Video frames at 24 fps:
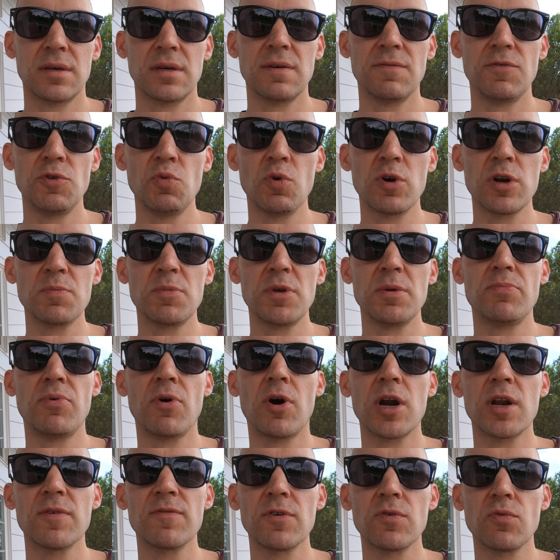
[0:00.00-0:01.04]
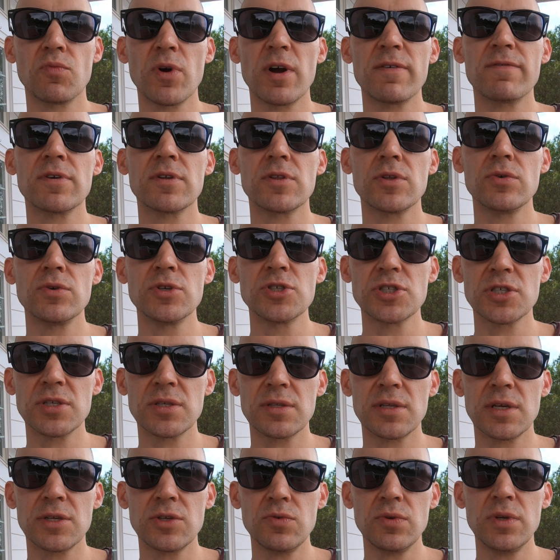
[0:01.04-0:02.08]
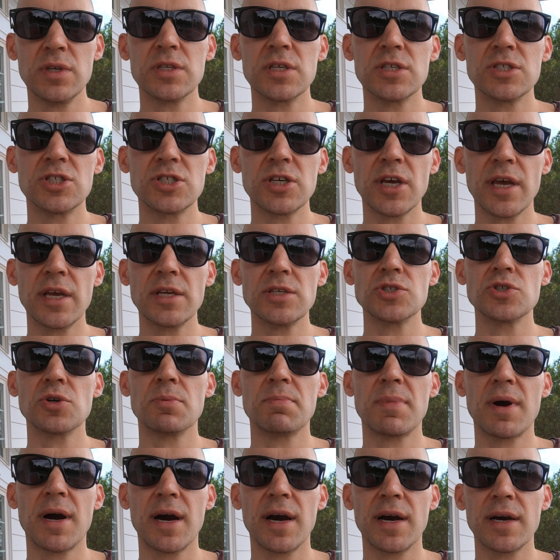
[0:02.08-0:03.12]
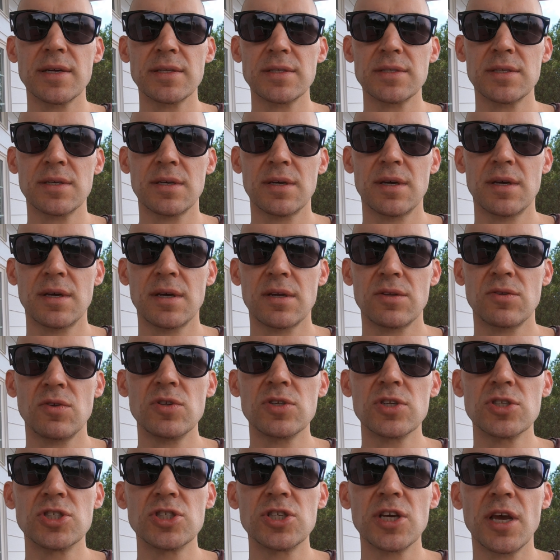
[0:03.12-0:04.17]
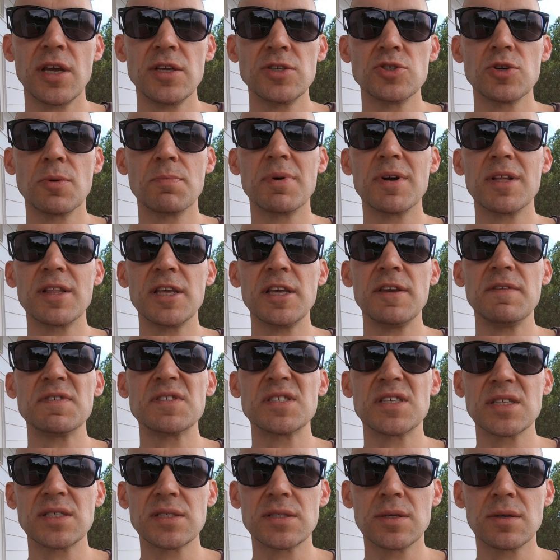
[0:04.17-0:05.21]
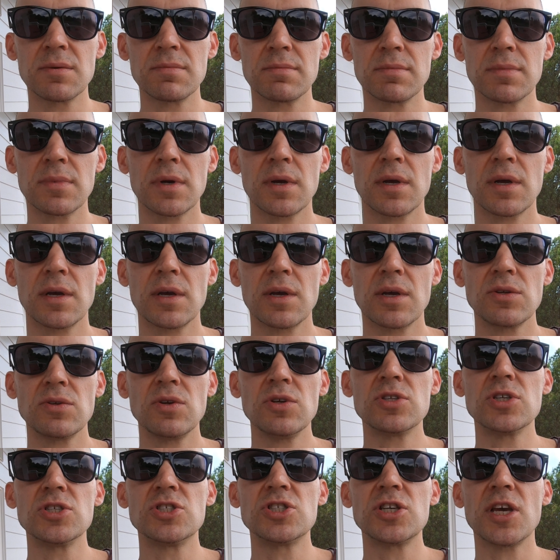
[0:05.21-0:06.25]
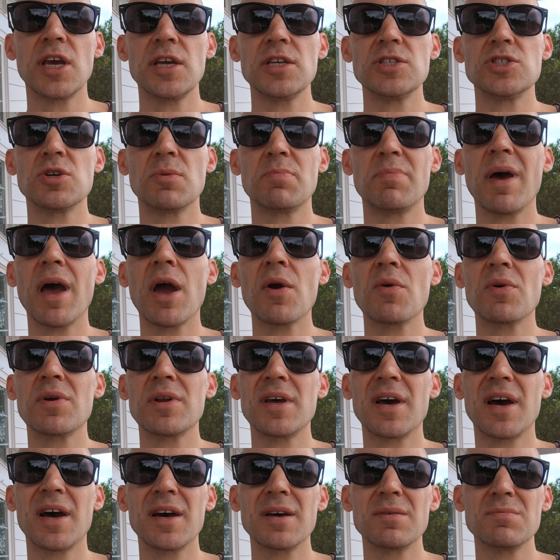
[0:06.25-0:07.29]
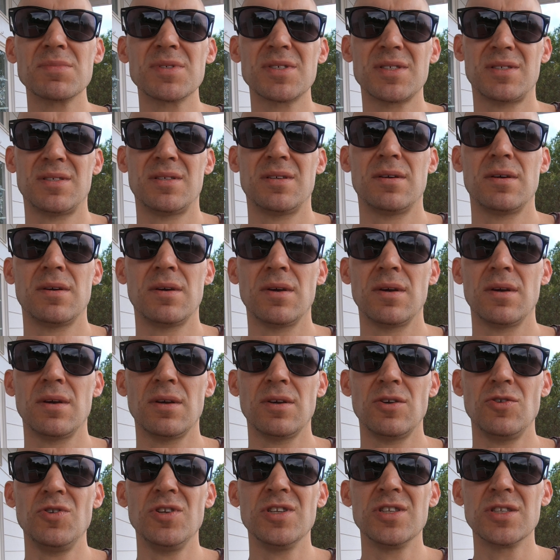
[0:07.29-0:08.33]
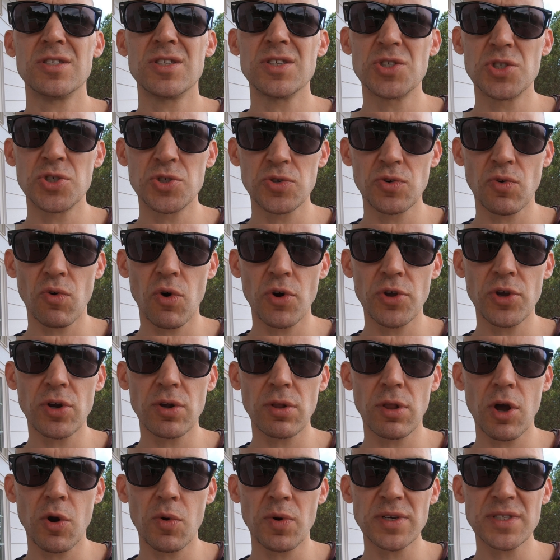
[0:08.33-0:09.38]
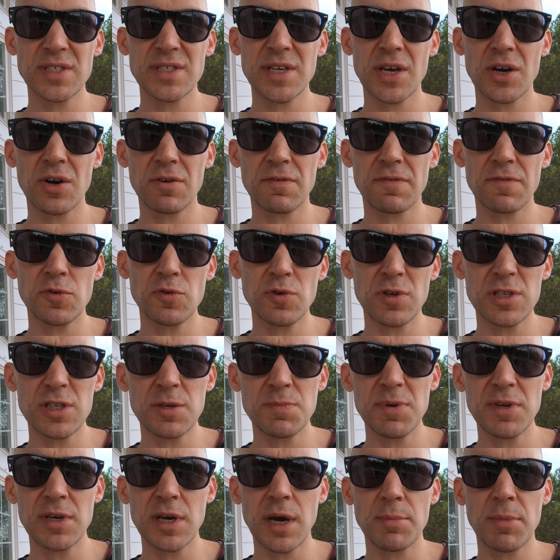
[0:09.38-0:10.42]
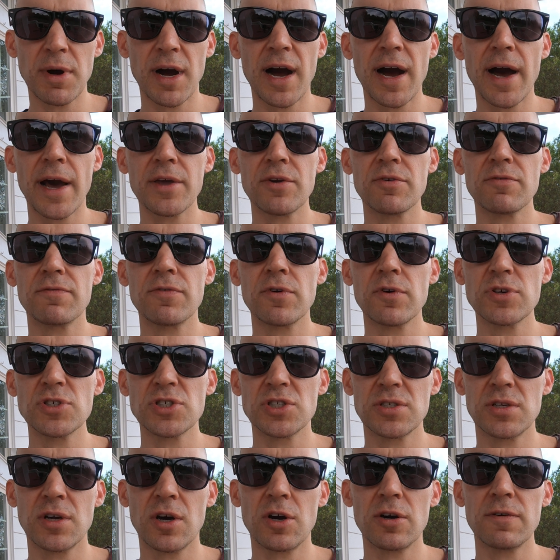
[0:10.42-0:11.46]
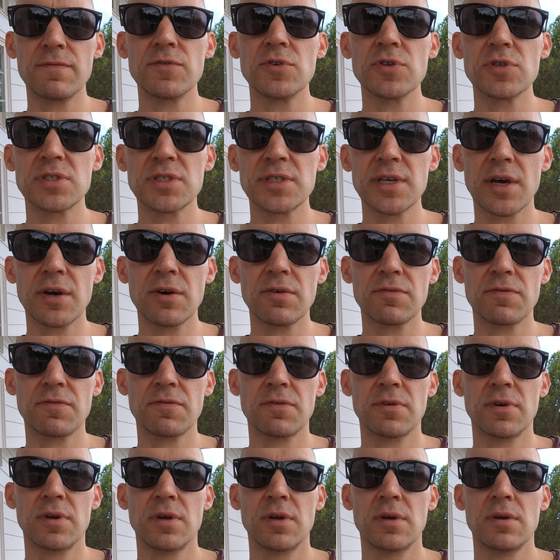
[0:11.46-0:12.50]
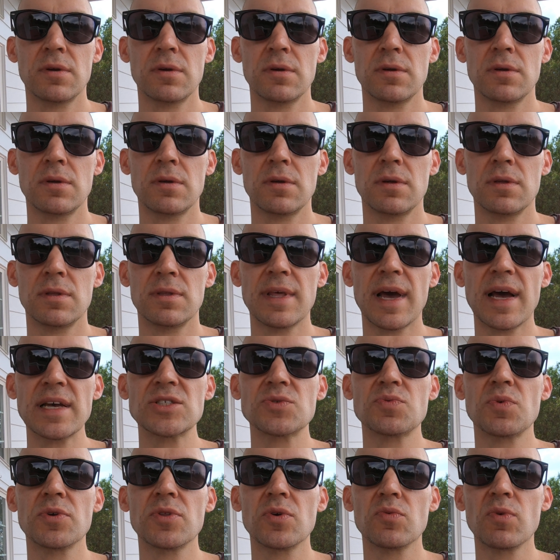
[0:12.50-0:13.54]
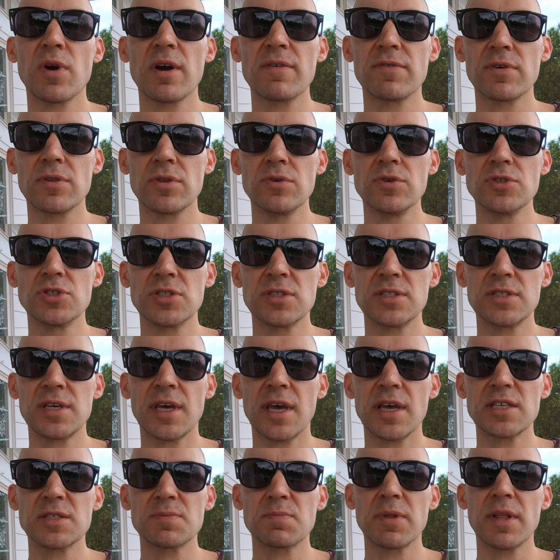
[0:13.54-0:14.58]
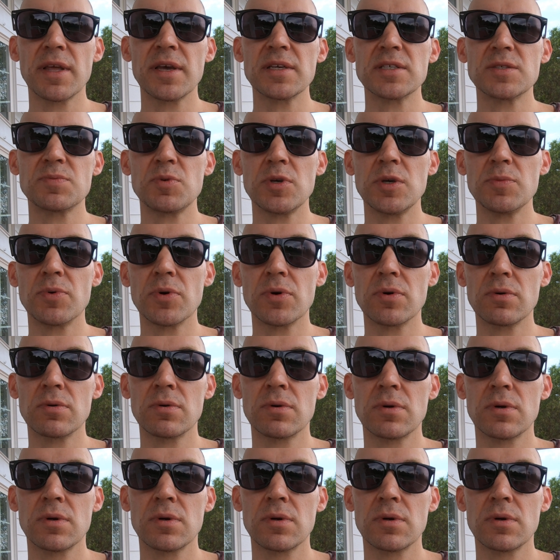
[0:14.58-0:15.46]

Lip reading: If you want to be part of a revolution, then you need to change your mind. You need to change your belief system. You need to change your paradigms. You need to destroy your lower self. You need to become a higher version of yourself. That's where the revolution takes place, people.